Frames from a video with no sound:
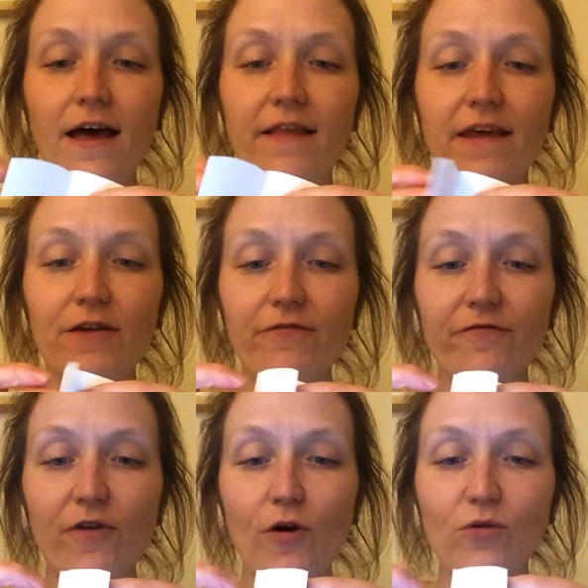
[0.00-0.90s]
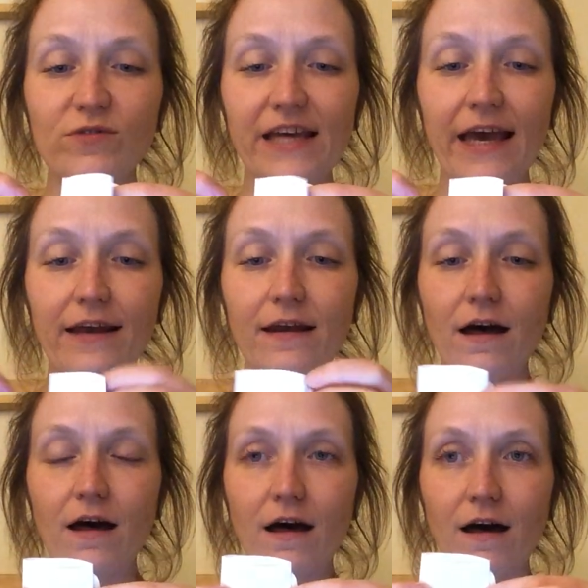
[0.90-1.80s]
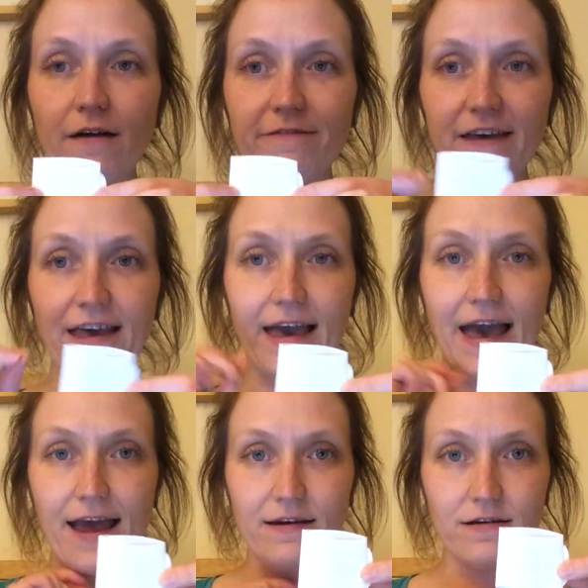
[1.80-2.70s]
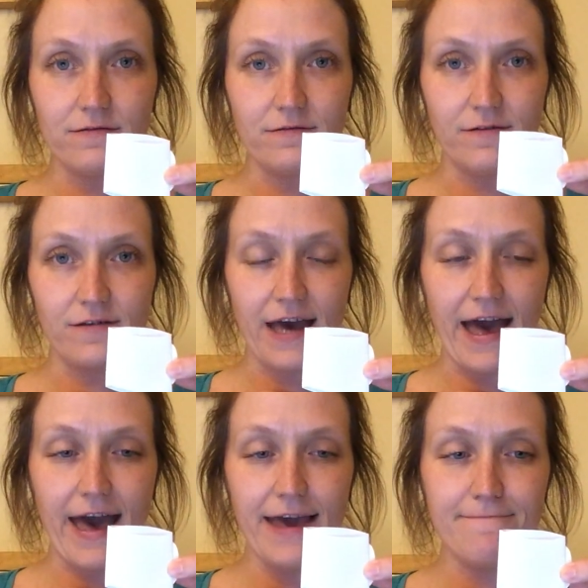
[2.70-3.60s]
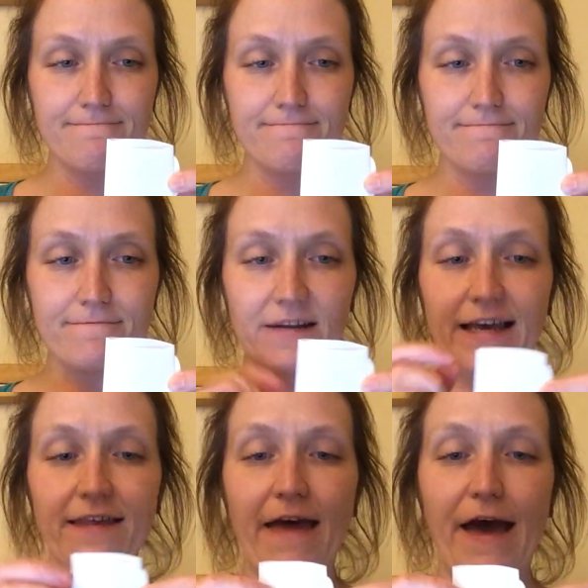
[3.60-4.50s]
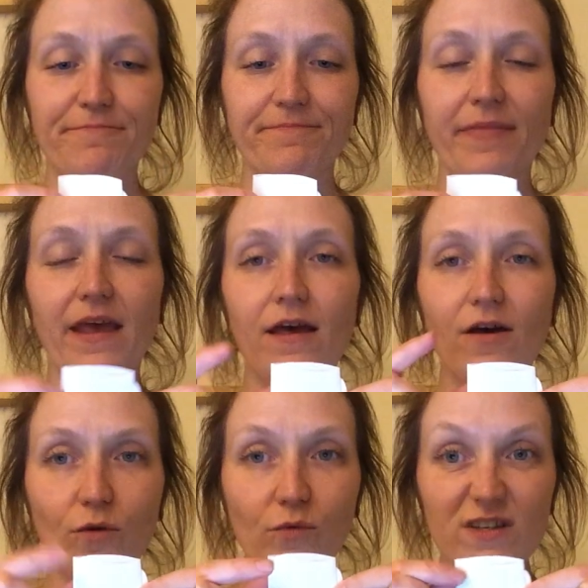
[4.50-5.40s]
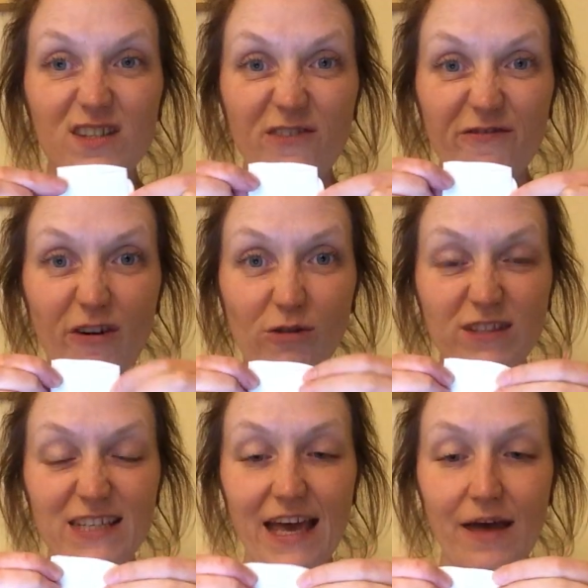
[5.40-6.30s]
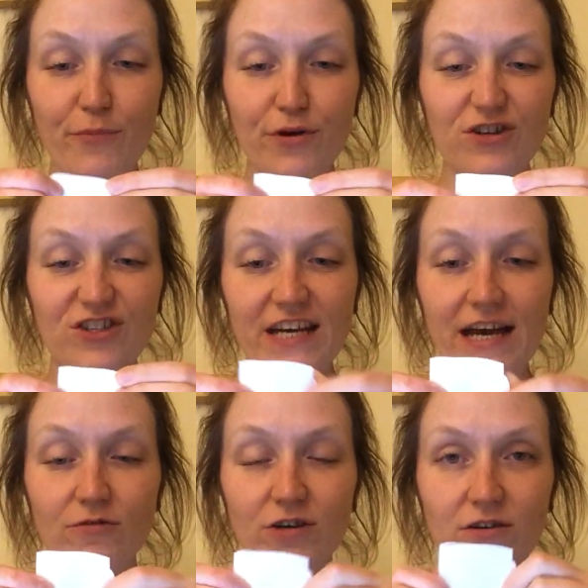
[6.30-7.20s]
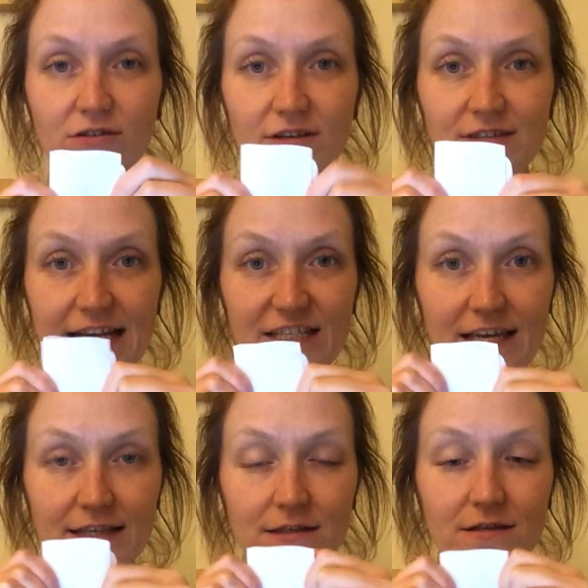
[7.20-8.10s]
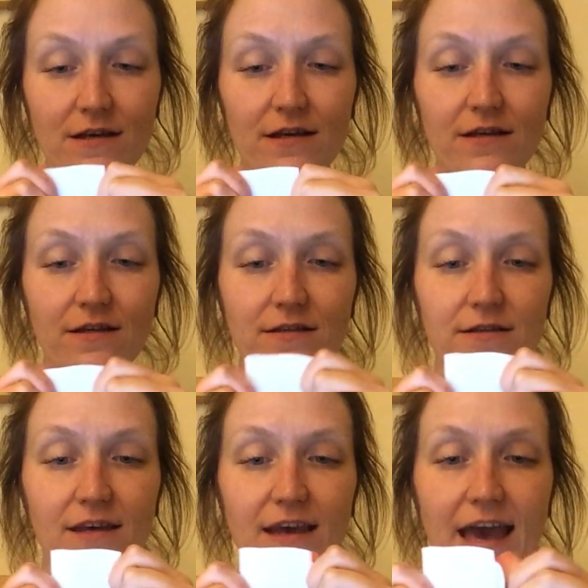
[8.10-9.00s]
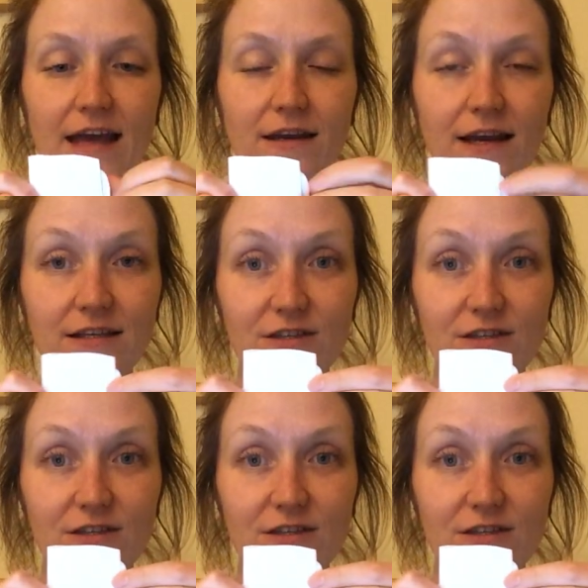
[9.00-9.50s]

and then fold it in half again, okay? Like that. Once you've folded it, push down along those edges so you get a nice